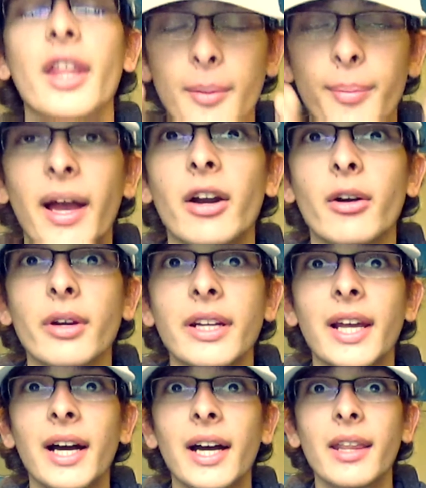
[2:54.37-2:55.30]
the battery
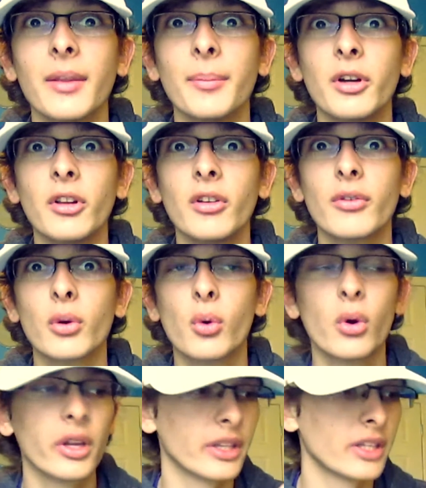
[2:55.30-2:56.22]
died in the middle of
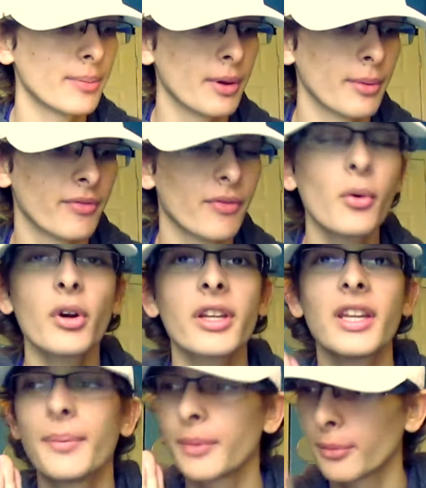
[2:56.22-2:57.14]
recording tip number 4 to
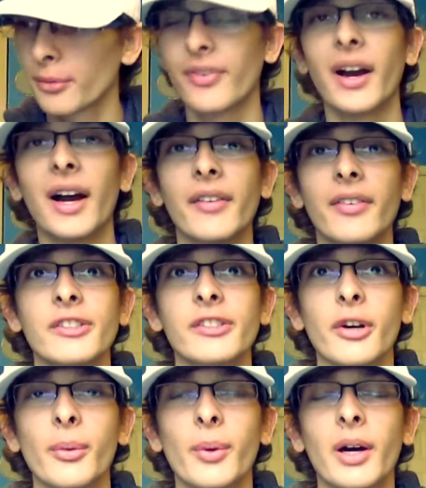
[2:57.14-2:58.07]
tip number 5.
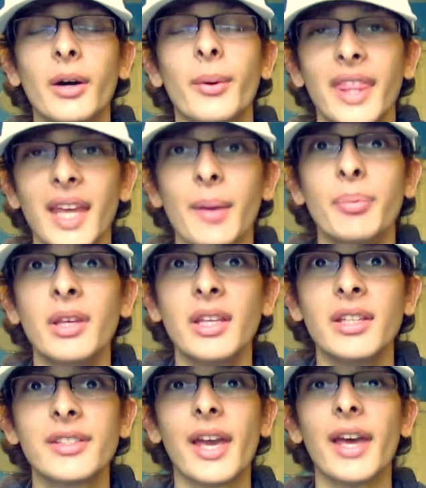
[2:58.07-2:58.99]
So with that
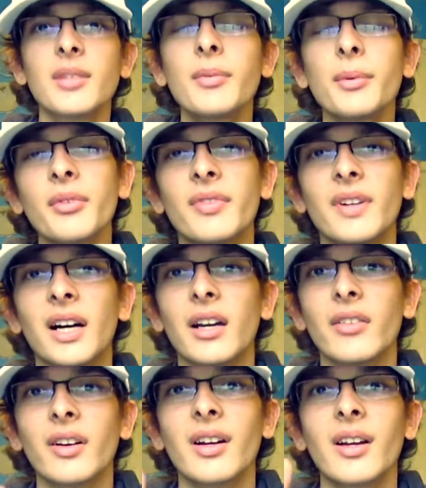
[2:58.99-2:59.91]
being said, tip number
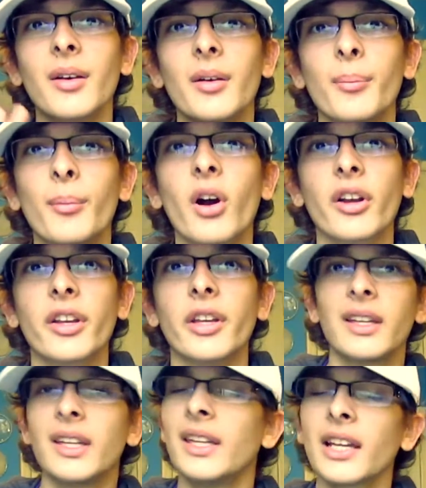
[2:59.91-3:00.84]
5,
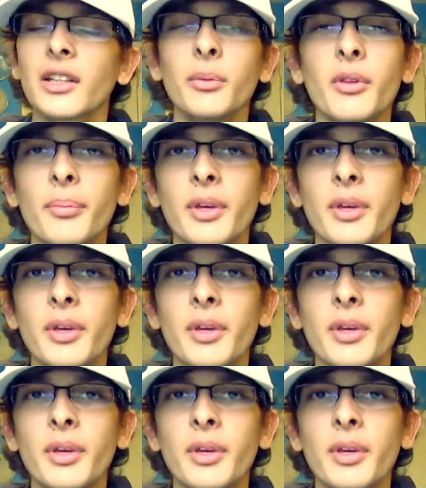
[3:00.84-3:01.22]
market. Connect with